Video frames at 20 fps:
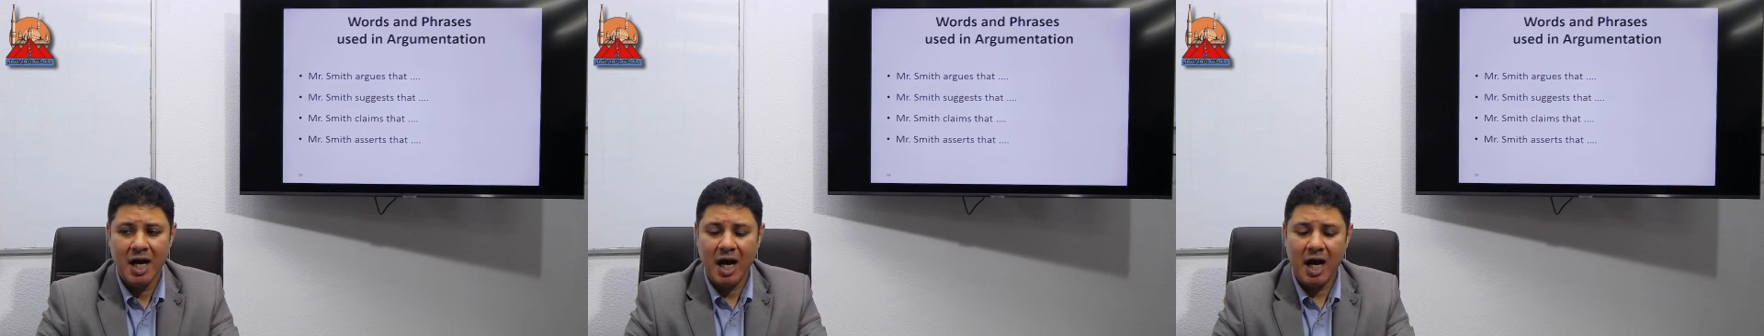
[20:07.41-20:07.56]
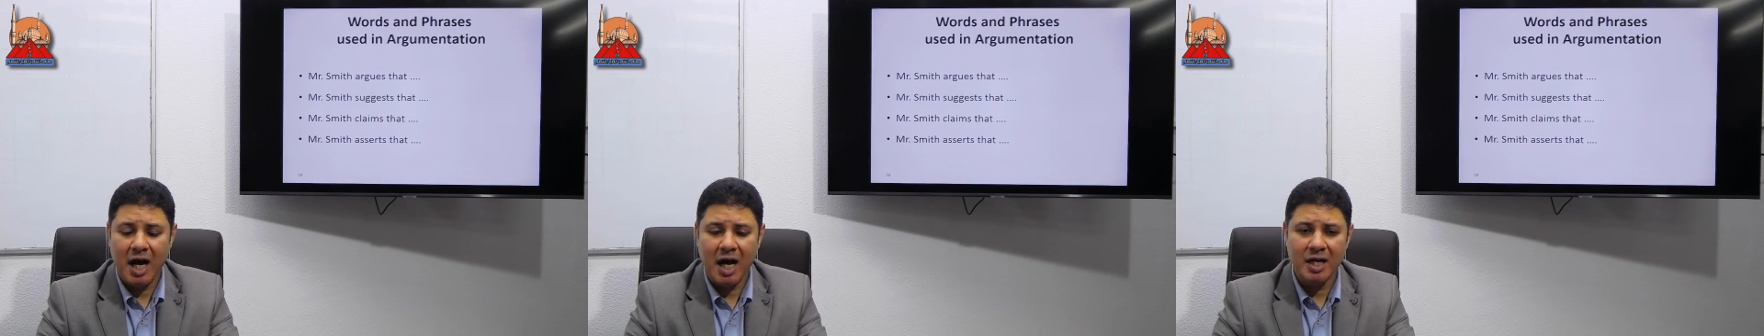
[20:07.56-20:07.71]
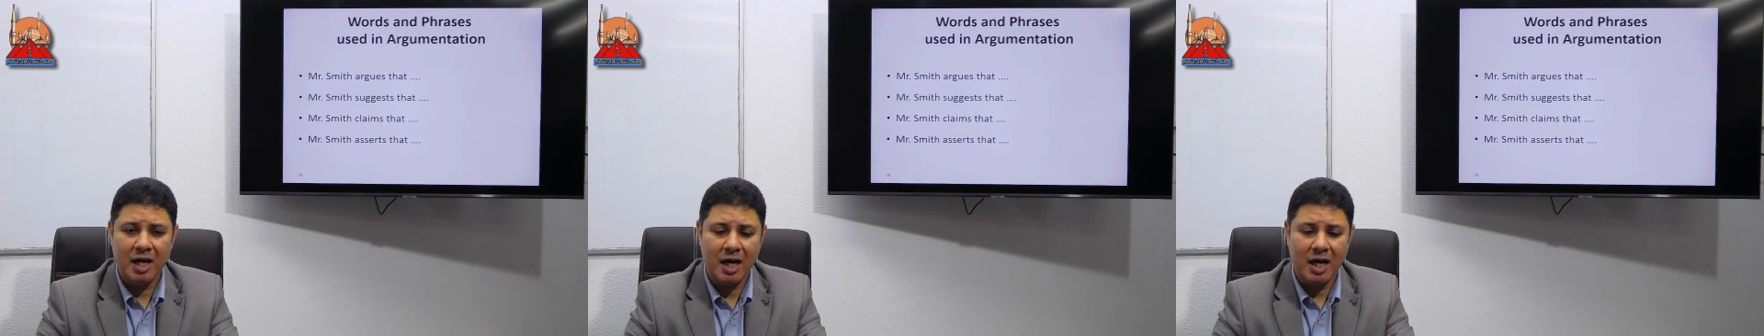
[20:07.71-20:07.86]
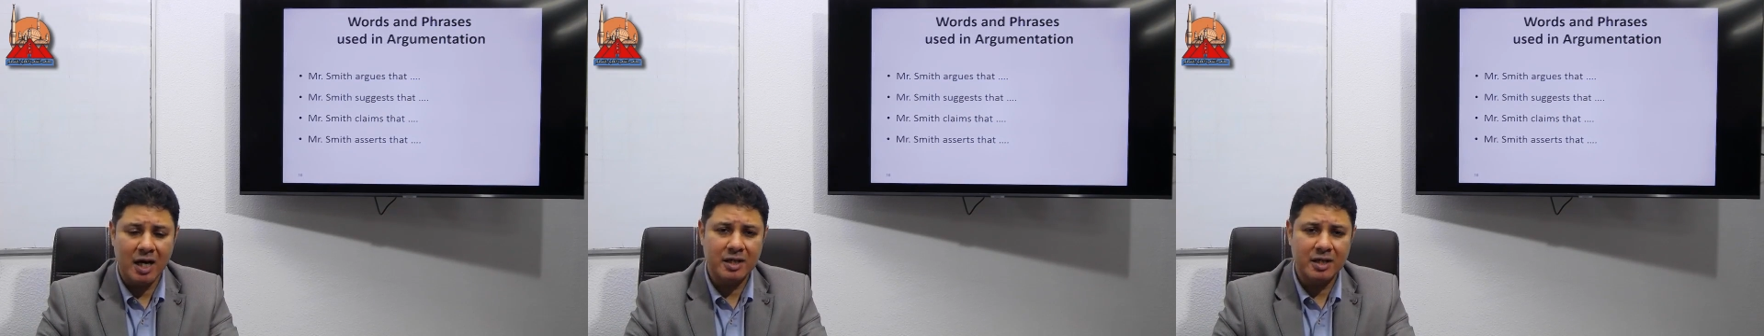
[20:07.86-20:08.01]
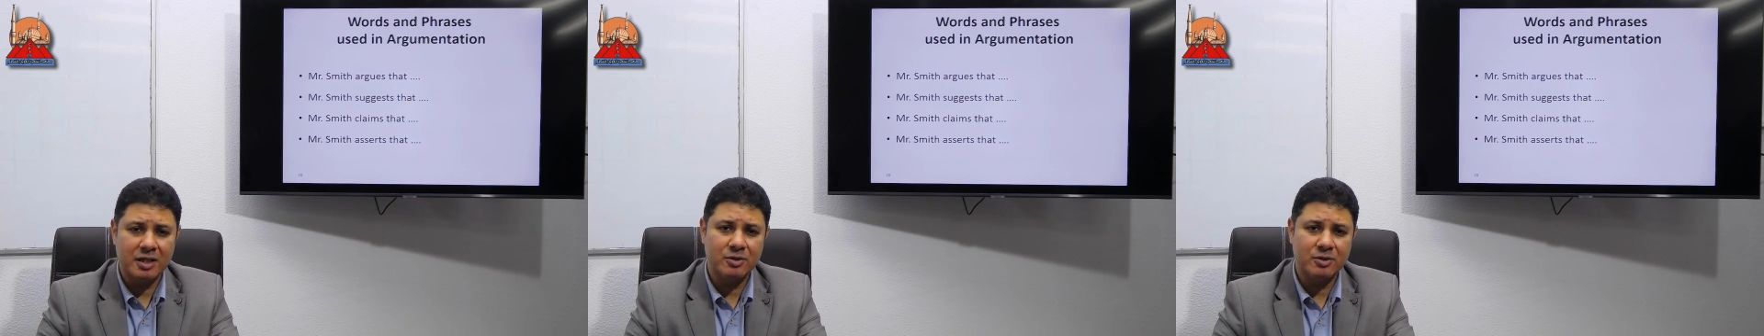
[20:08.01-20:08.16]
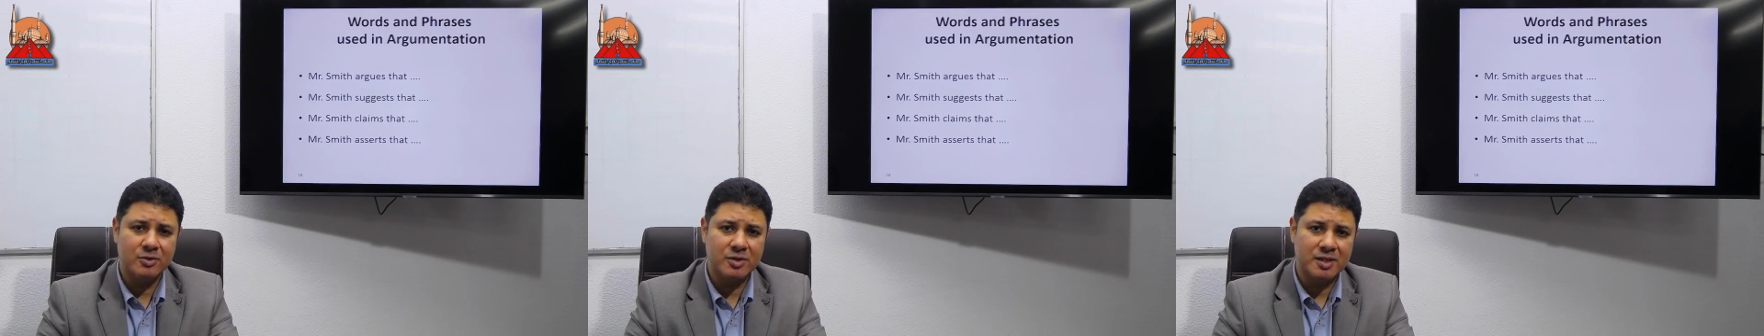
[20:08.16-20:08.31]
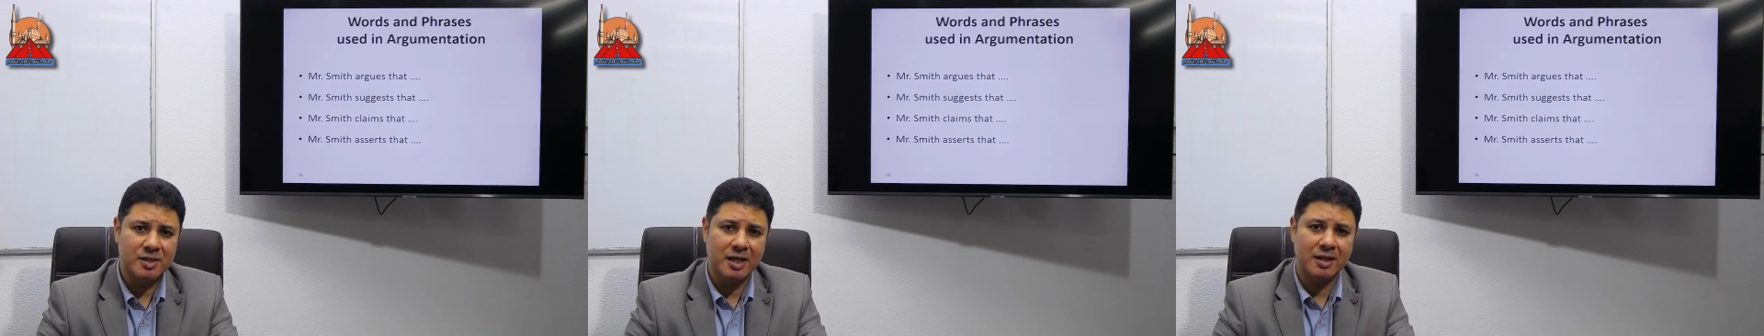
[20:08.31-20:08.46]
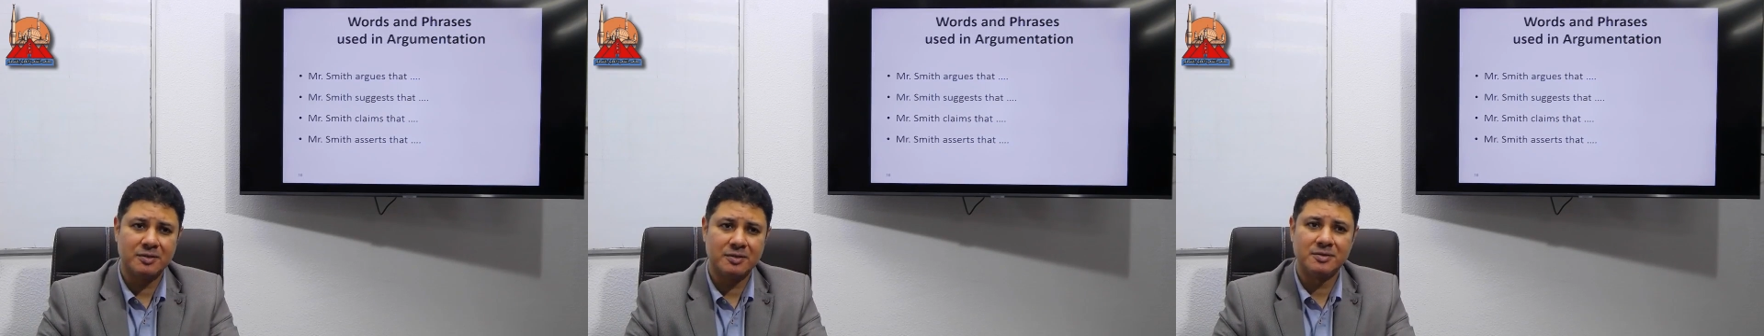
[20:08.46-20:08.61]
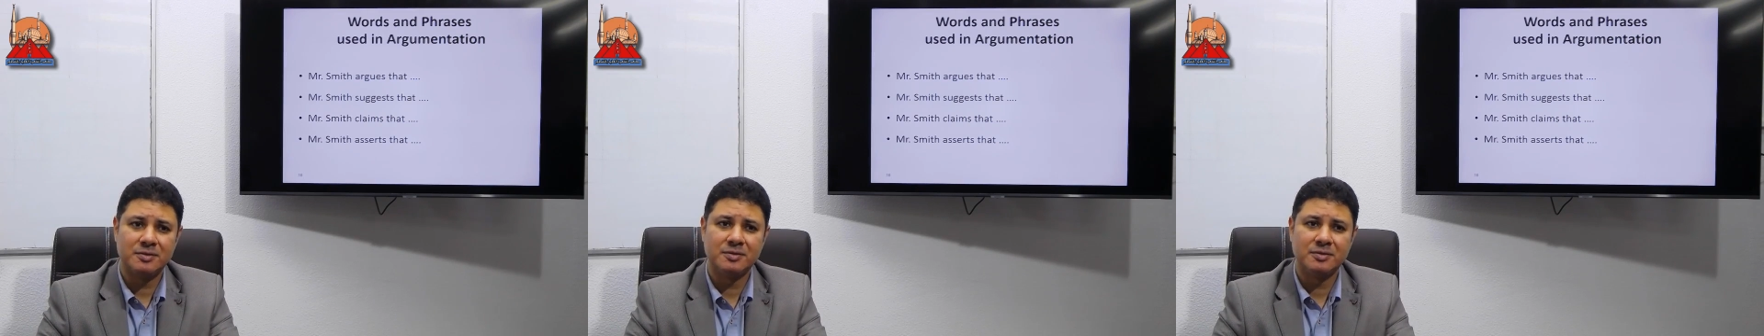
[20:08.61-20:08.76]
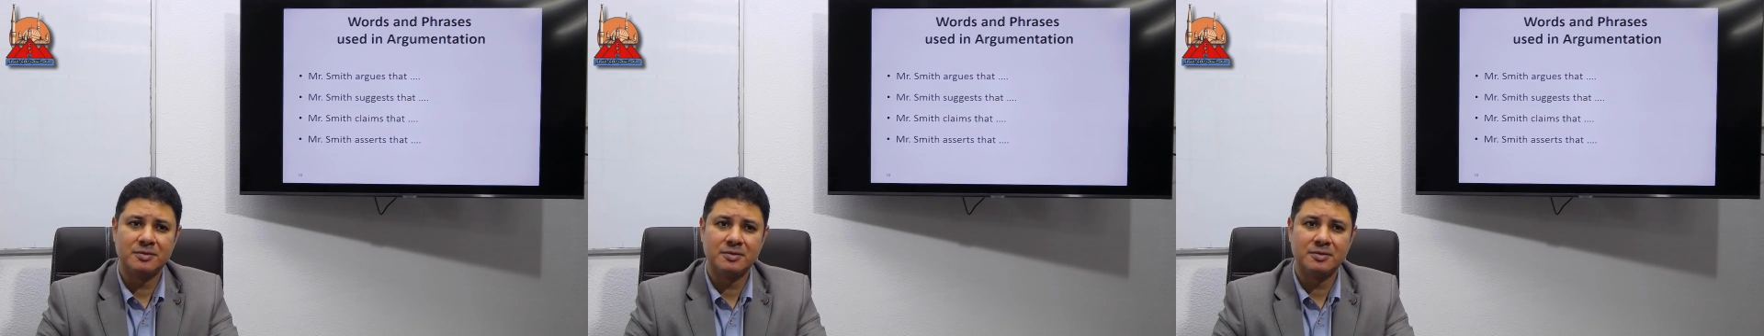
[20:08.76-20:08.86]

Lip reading: I argue that